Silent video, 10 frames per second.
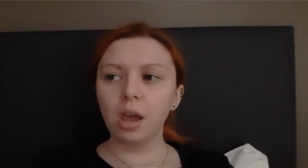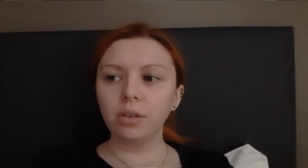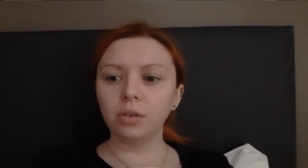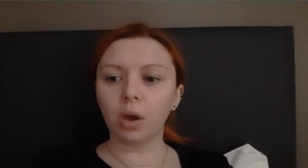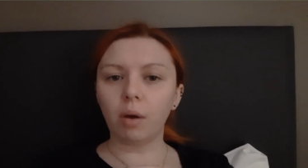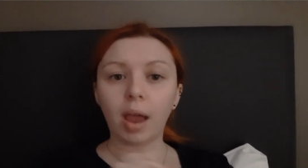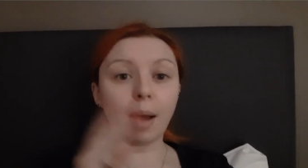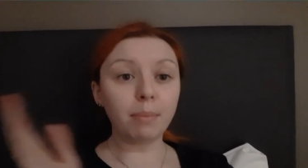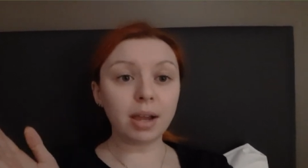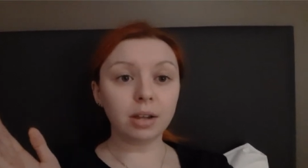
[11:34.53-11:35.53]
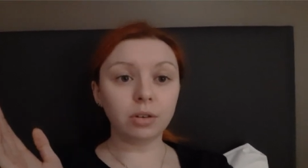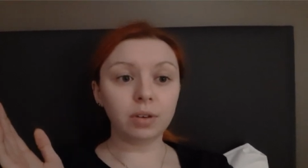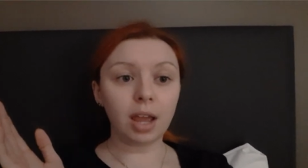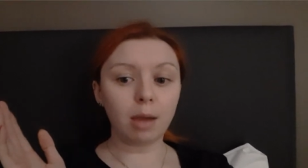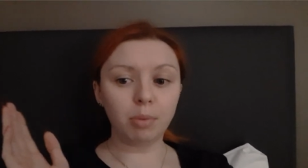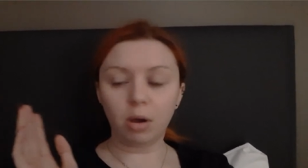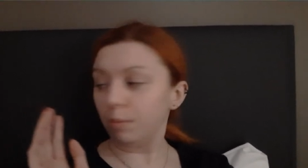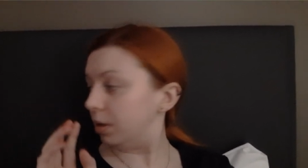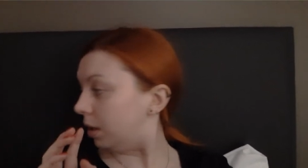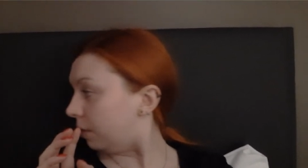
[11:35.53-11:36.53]
So yeah, I'm back at lovely HiPark,
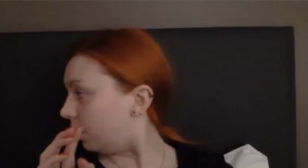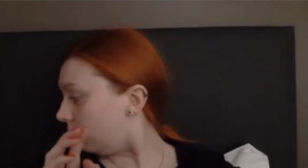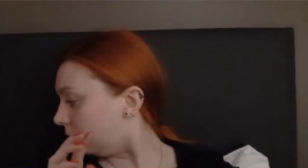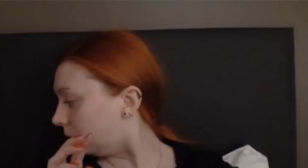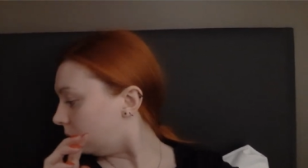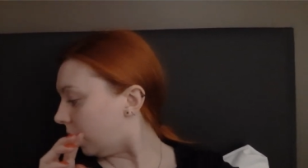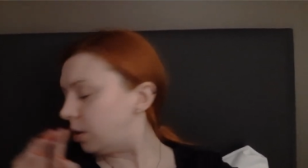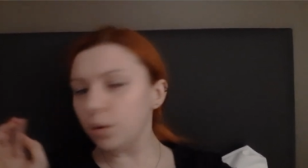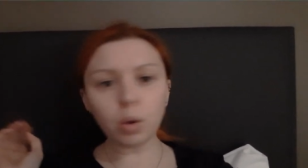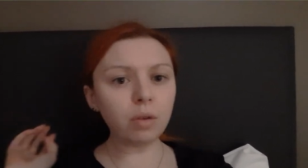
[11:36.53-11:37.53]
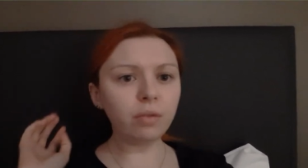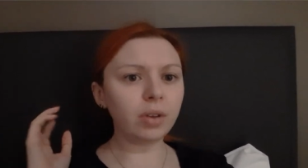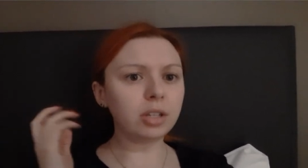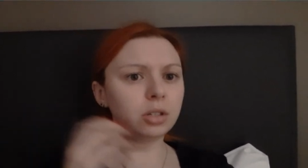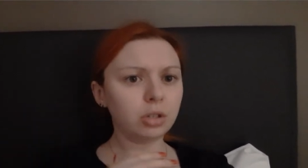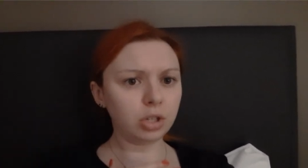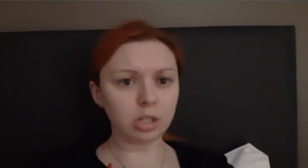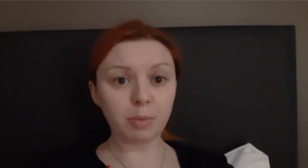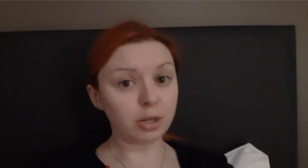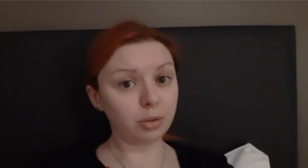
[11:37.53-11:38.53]
but they've got, I don't know if it's just a
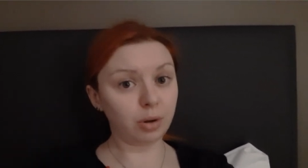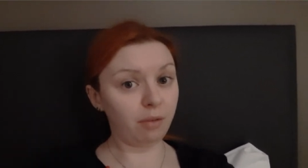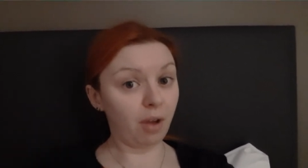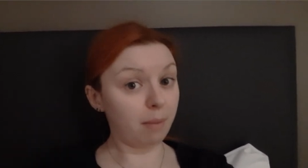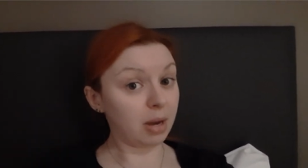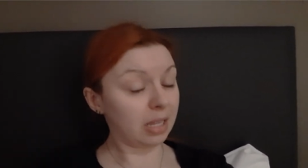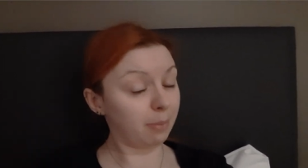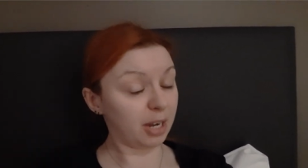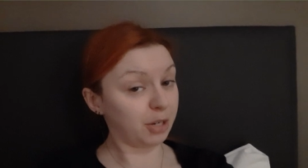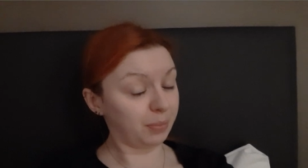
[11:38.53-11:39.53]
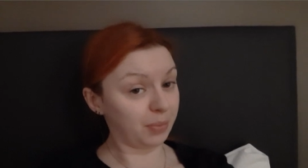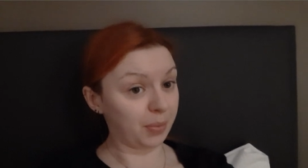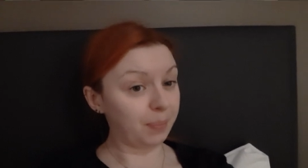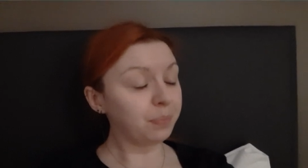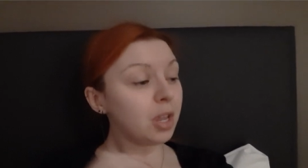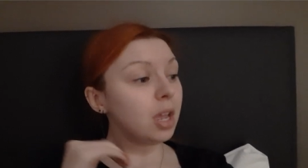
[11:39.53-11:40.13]
special, if I'm in a special room,